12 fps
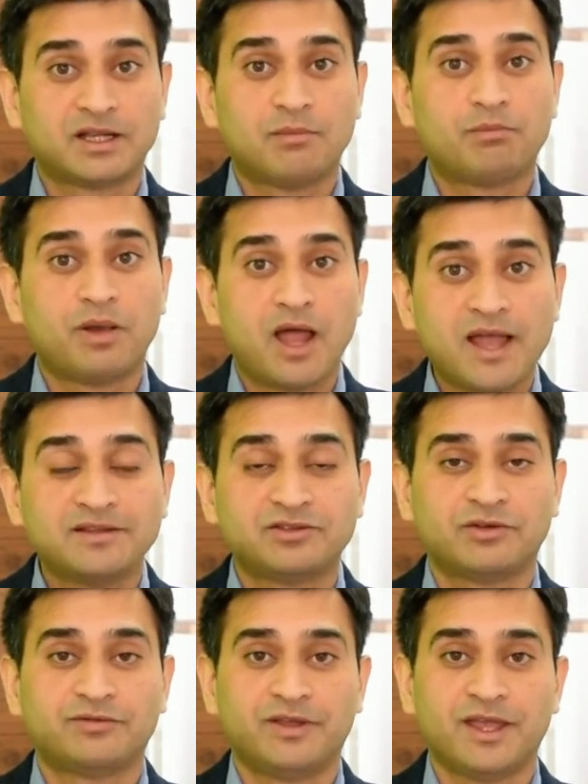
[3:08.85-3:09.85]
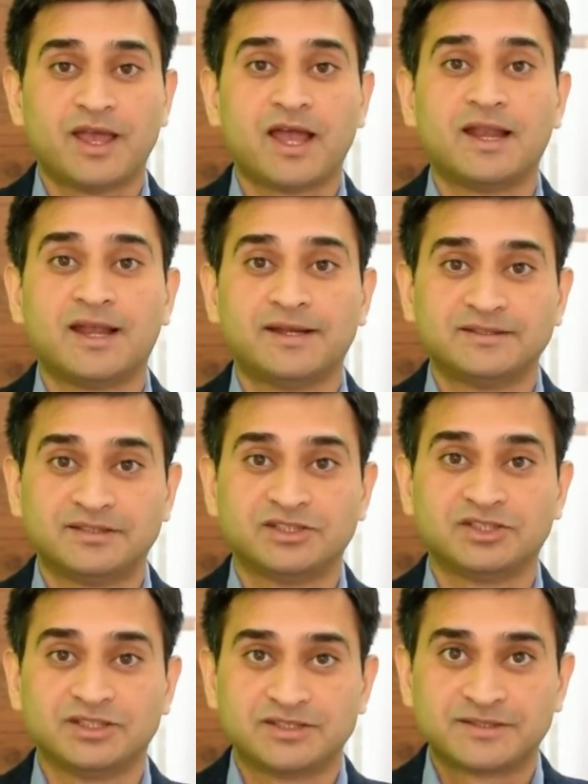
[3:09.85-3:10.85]
compliance of AI-led
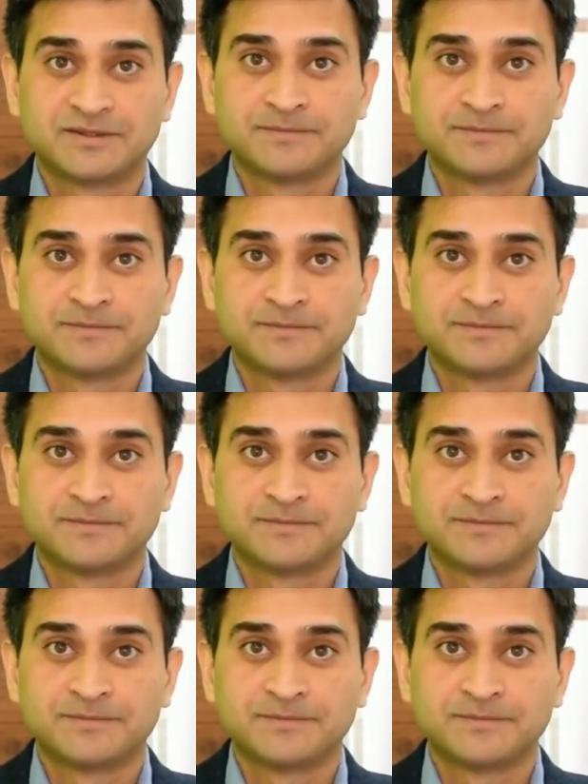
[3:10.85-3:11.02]
decisions.